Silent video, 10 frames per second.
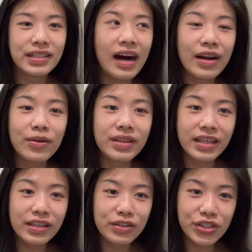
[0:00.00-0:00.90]
I don't
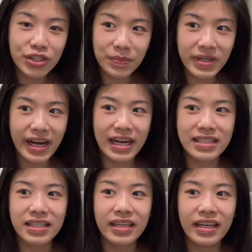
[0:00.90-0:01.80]
think you should be
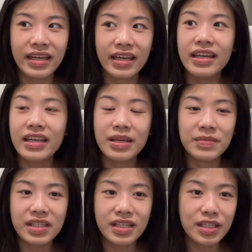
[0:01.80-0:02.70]
asking E M
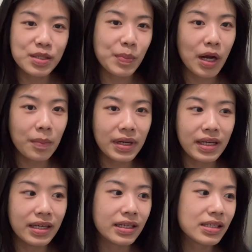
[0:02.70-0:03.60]
Ts,
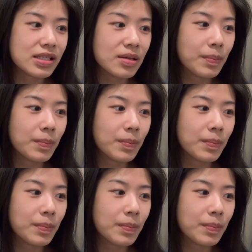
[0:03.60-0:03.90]
paramedics,